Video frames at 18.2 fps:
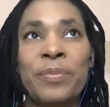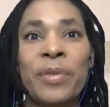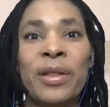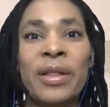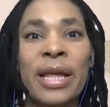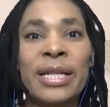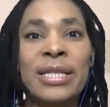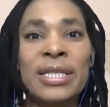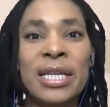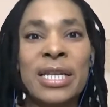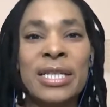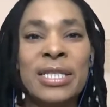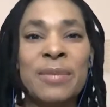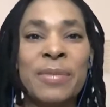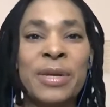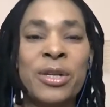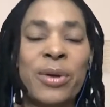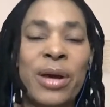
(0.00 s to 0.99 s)
It doesn't
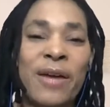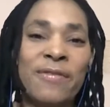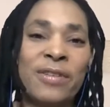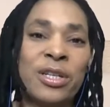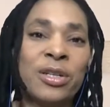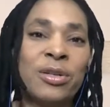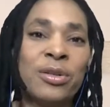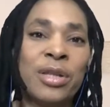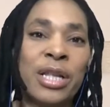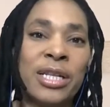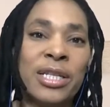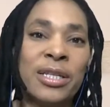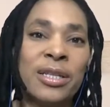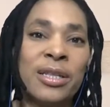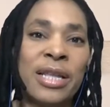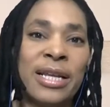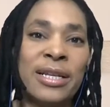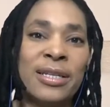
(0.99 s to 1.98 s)
mean you have to,
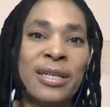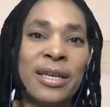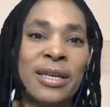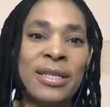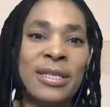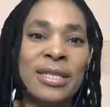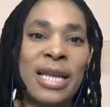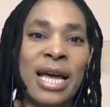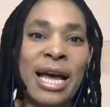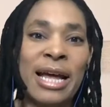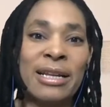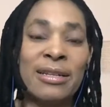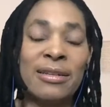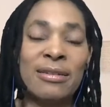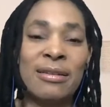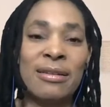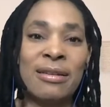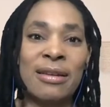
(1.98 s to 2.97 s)
that is not
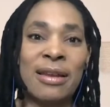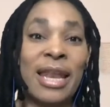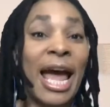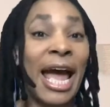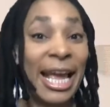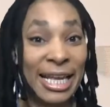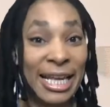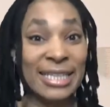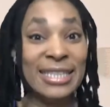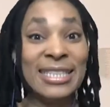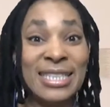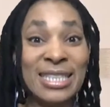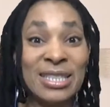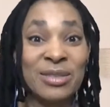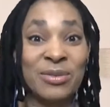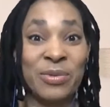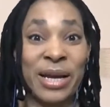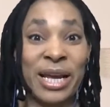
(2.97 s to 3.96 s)
nice,
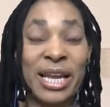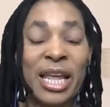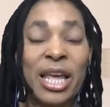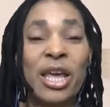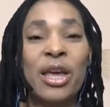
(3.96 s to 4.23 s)
right?